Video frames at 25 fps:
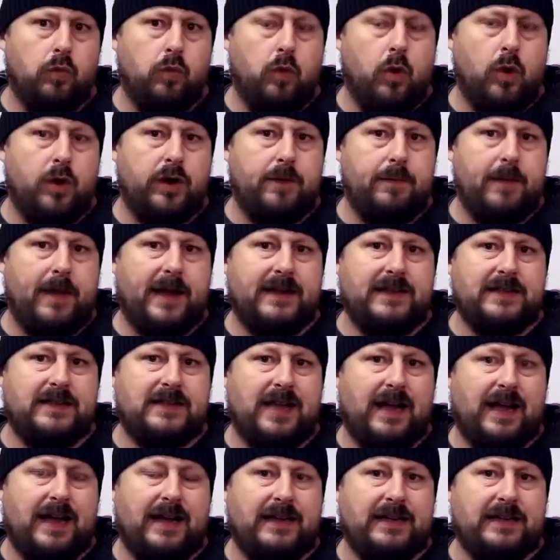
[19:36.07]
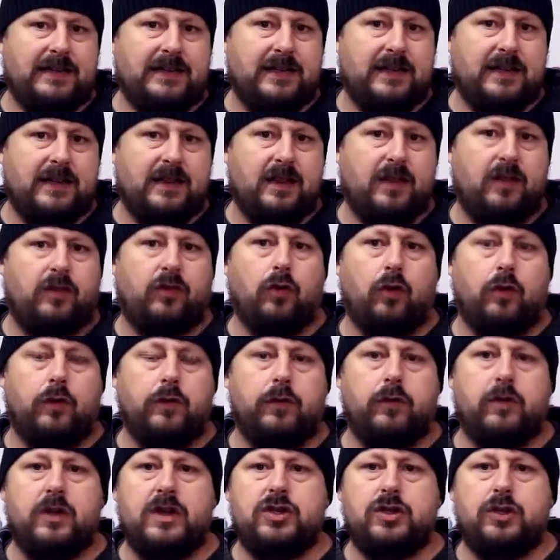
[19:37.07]
want to maintain the sort of
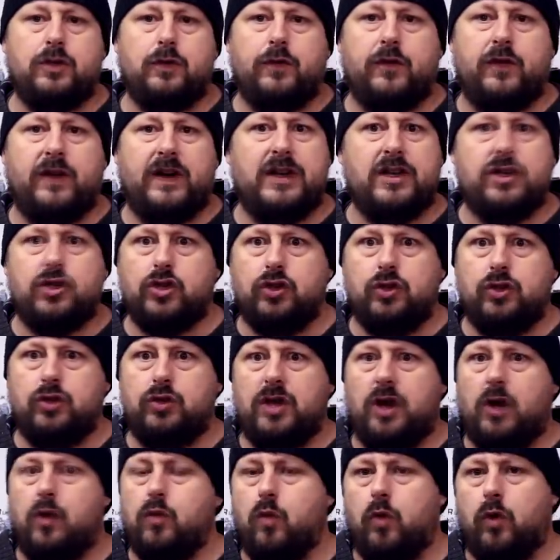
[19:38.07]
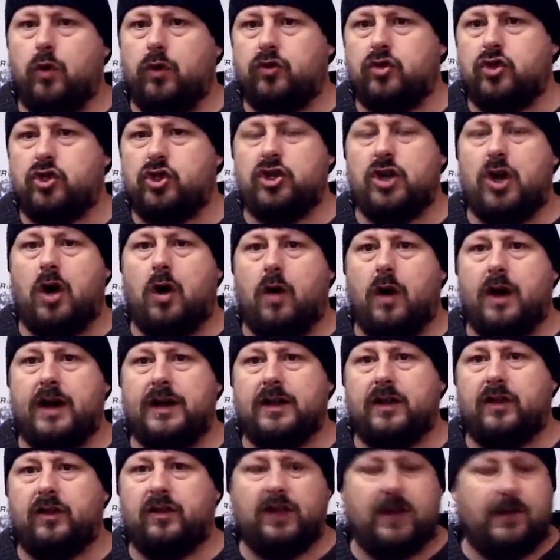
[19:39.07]
original finish and you don't want shine
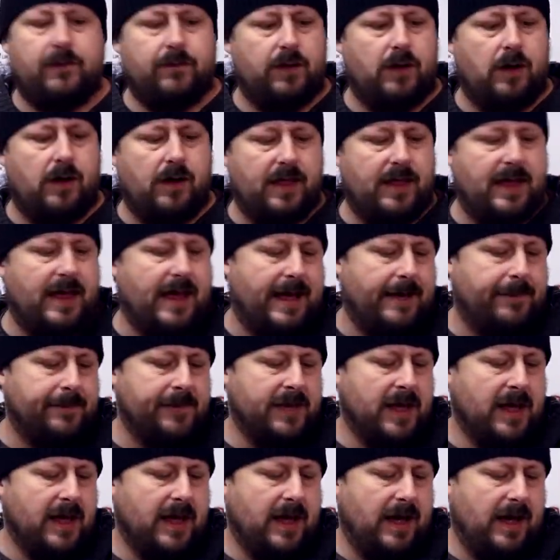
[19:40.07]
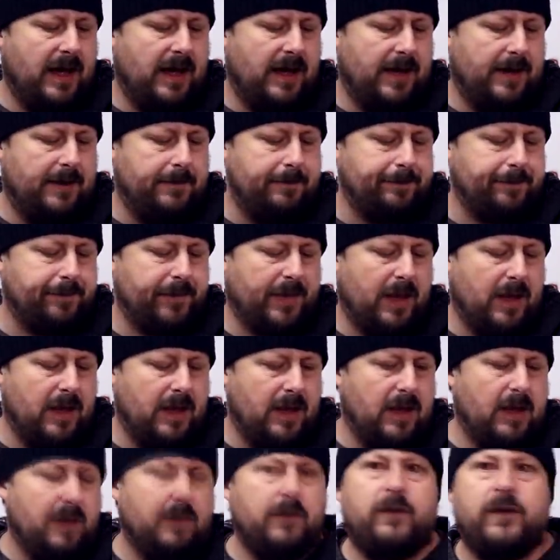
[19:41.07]
and stuff like that.
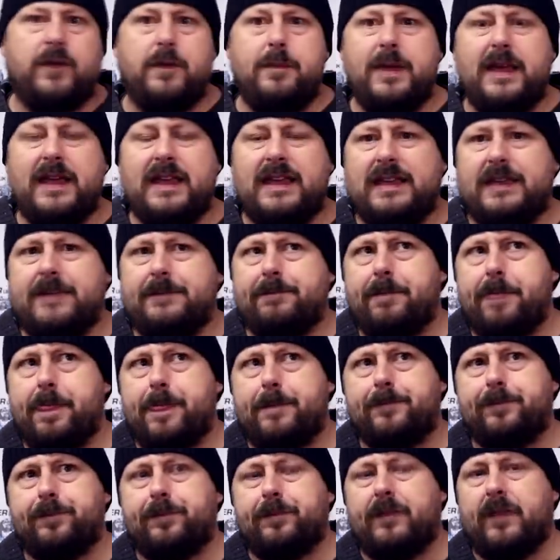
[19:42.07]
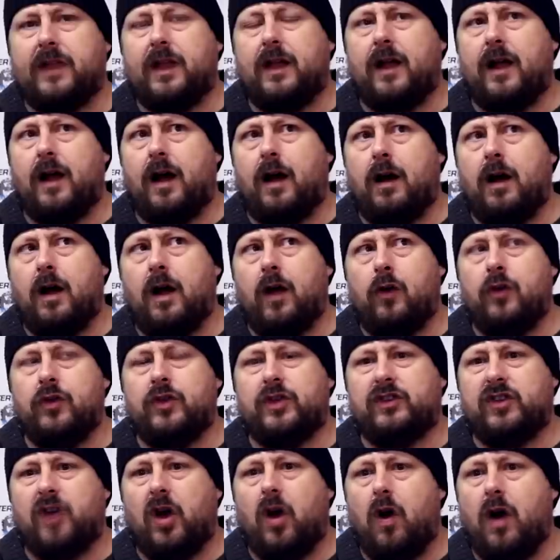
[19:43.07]
For me, on
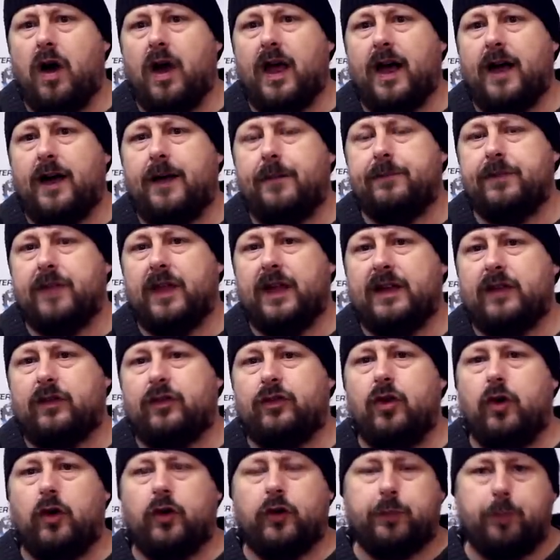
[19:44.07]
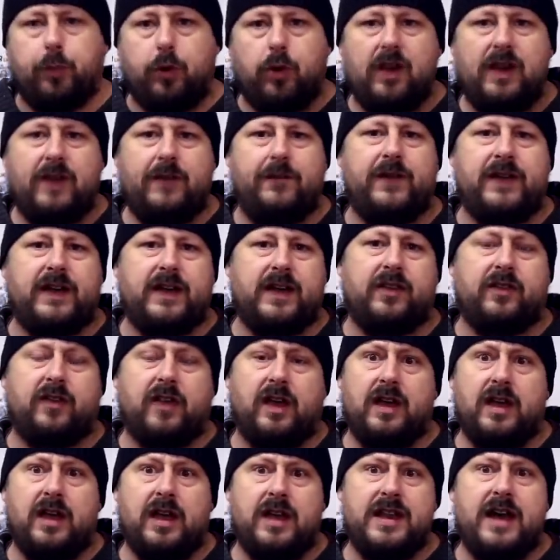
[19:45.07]
the tire, it's not as prolific as
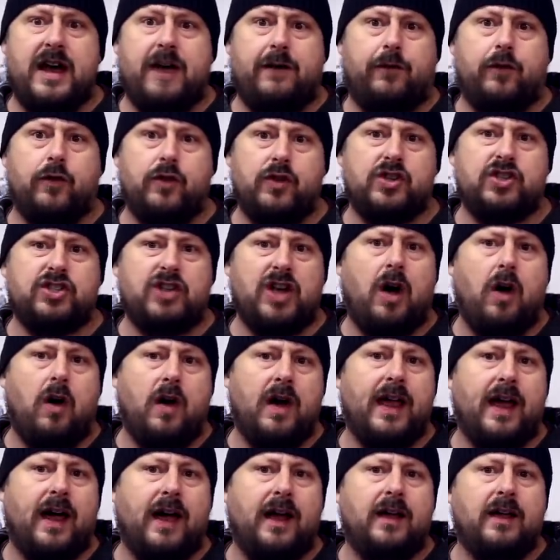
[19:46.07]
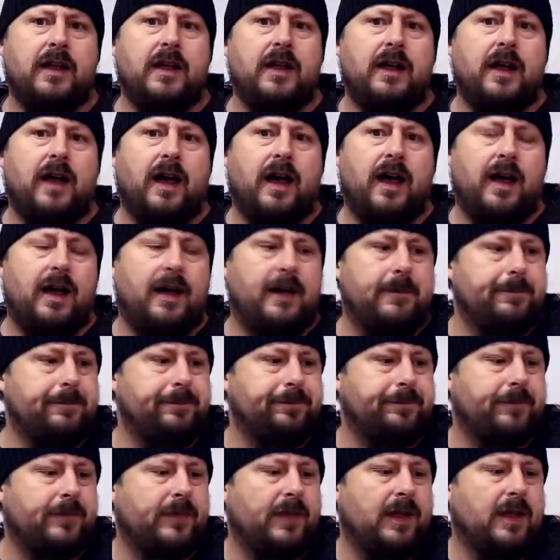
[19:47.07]
enough on the tire.
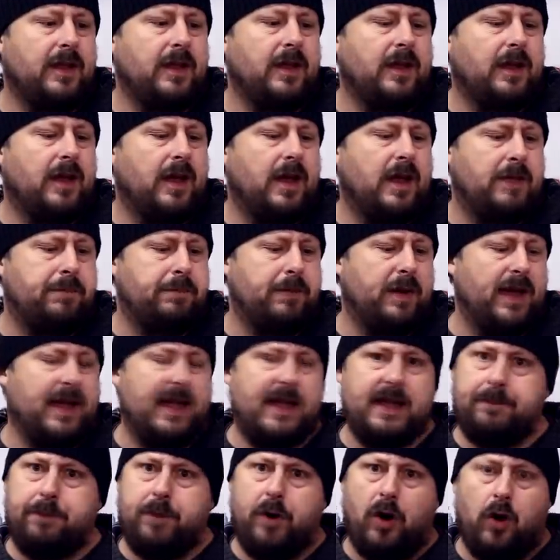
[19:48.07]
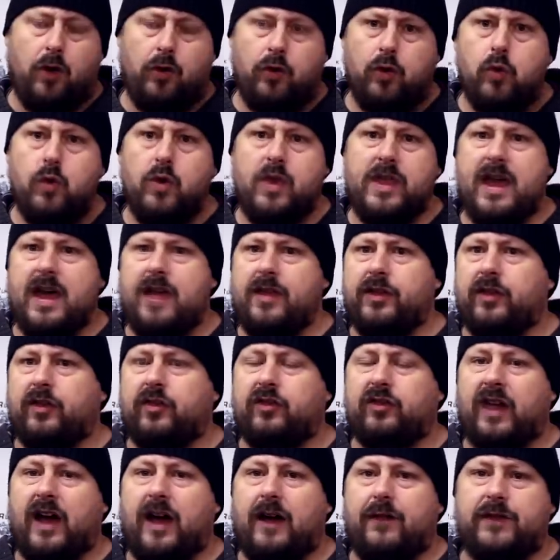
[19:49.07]
But on all the other
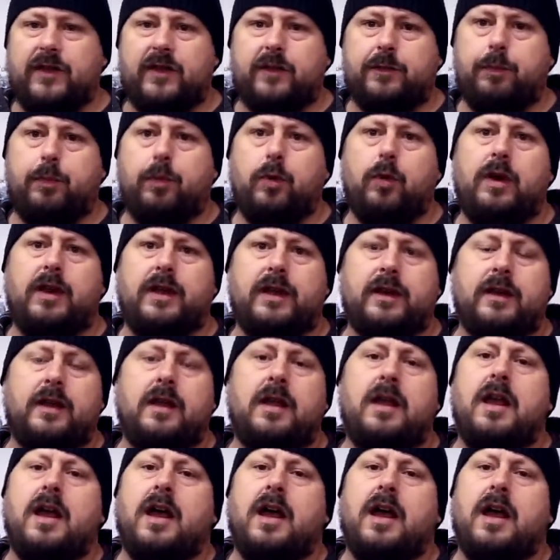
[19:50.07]
stuff, it's brilliant.